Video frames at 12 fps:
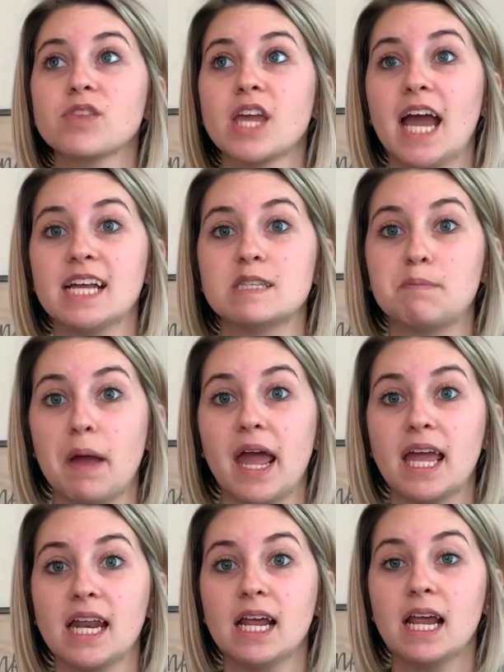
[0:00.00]
Kate
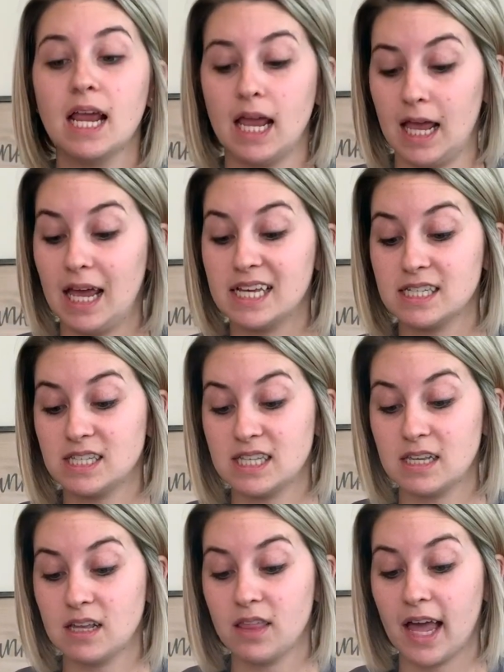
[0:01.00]
Spade is
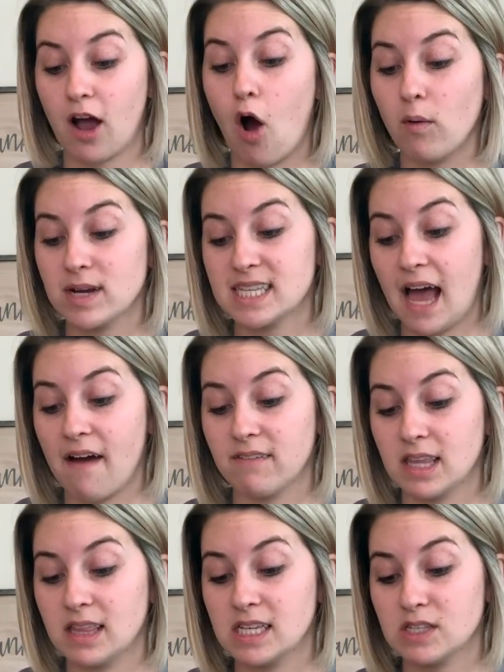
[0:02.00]
like always
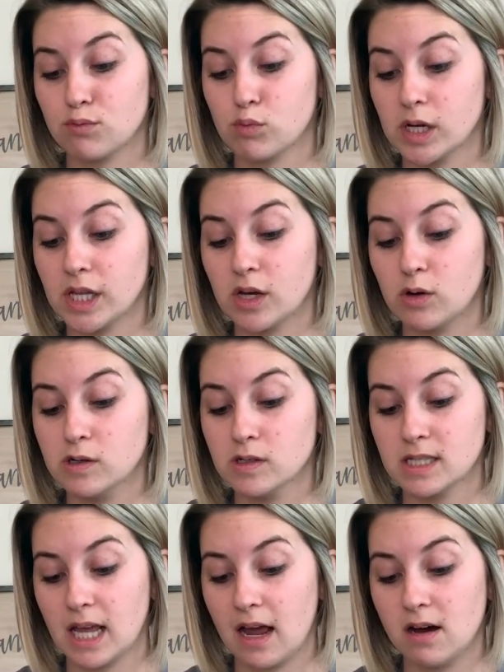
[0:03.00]
having these really cool
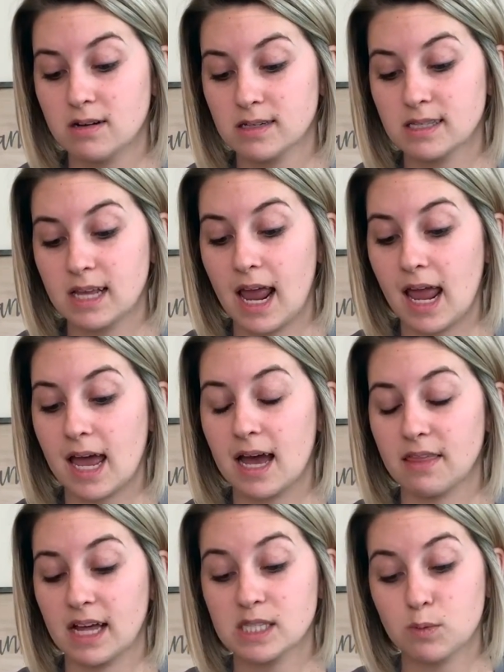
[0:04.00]
sales
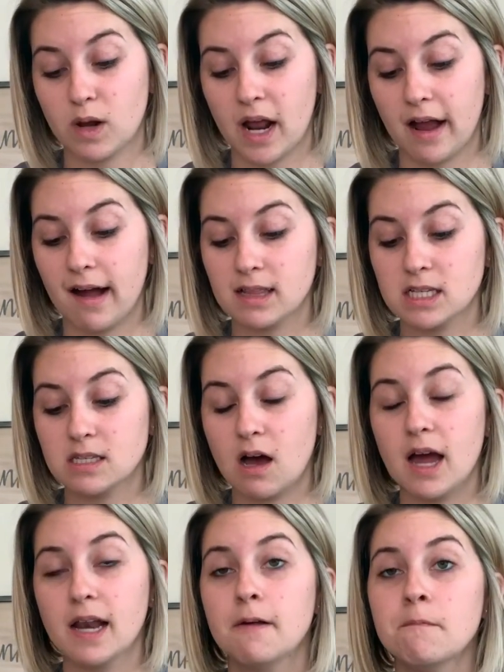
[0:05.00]
and that's what I got this
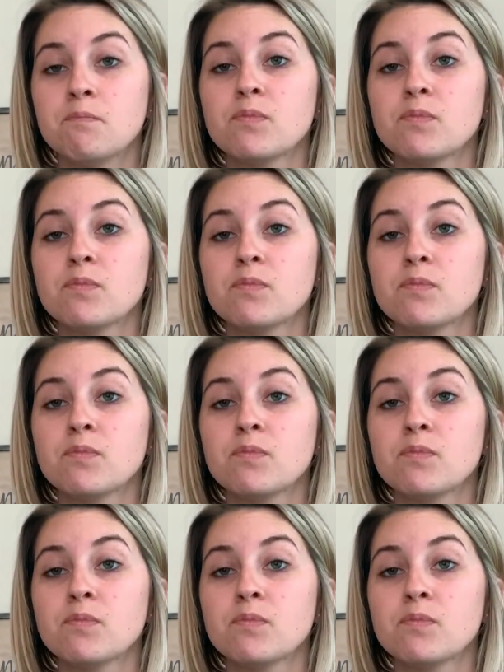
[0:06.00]
on.